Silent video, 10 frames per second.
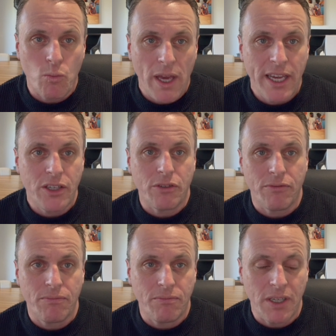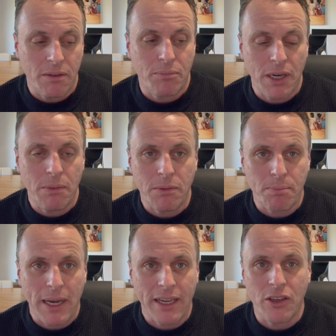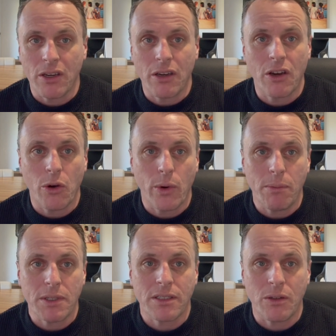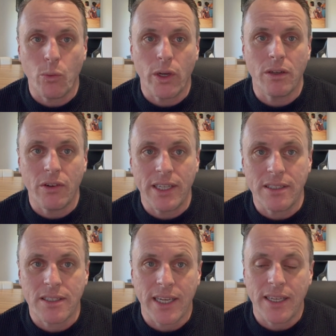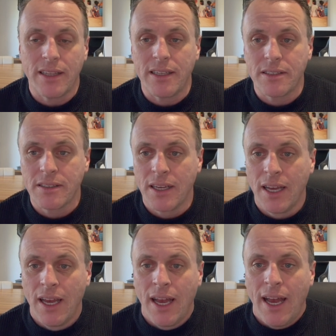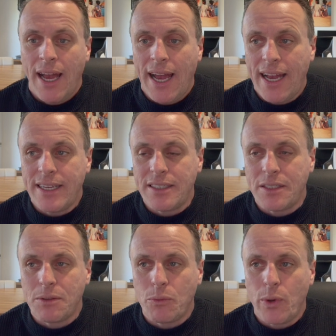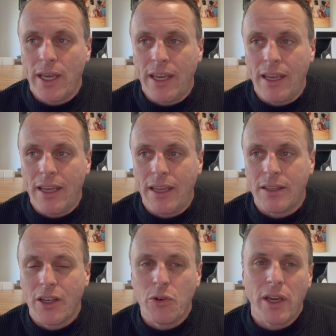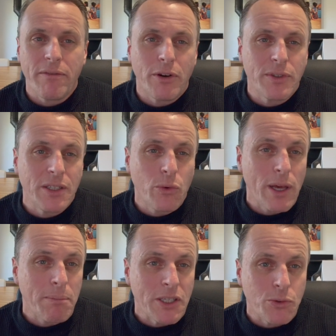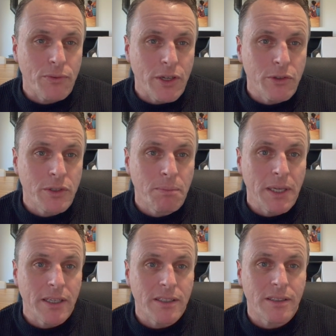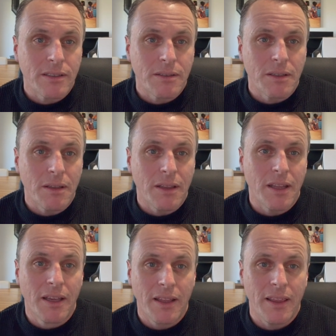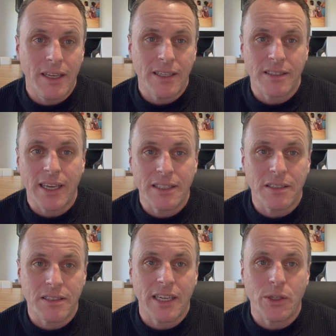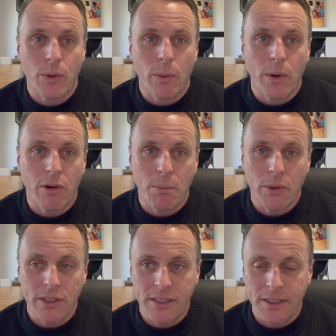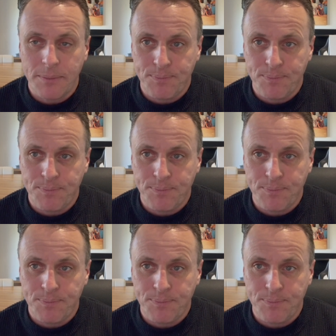Here's your premiums back. You can go away, mister. We are not entertaining this. And we don't get involved in all that much with those because it doesn't get to a stage where we're appointed.